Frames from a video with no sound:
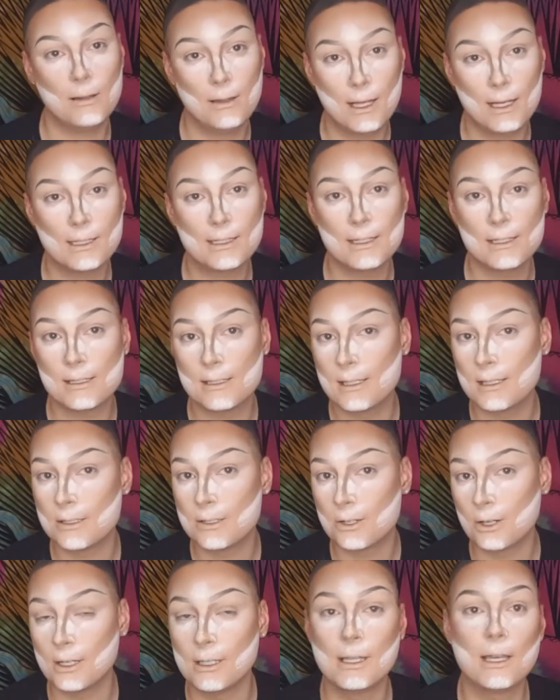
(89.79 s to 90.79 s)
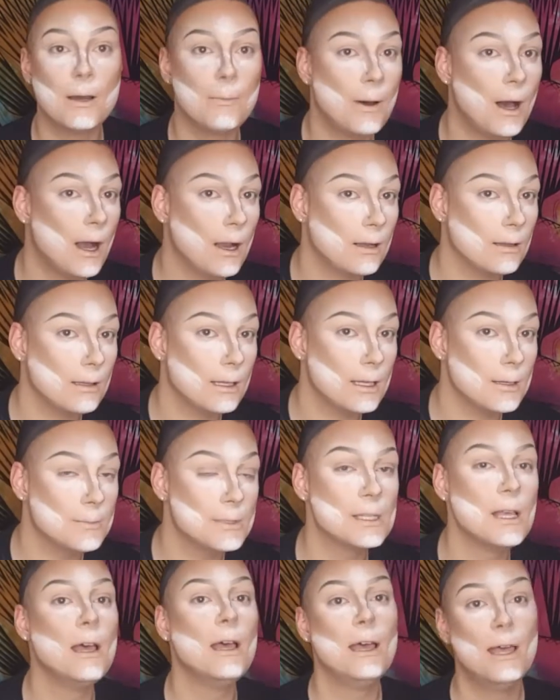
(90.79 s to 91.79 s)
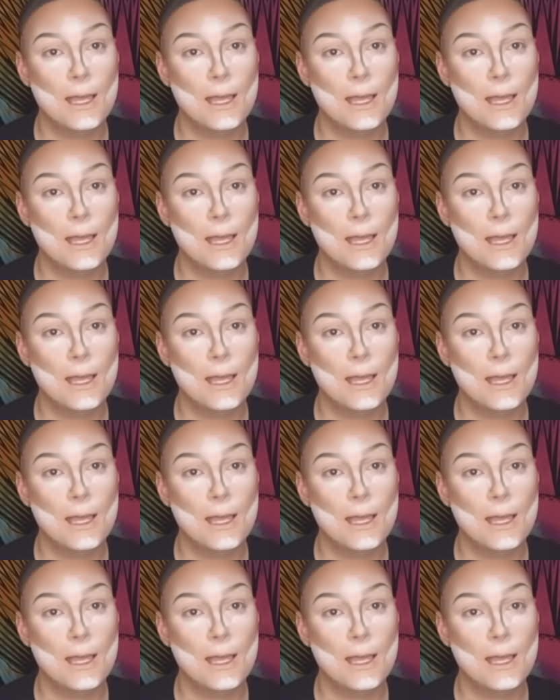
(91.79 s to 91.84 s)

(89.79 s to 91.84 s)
collected sister in the apocalypse.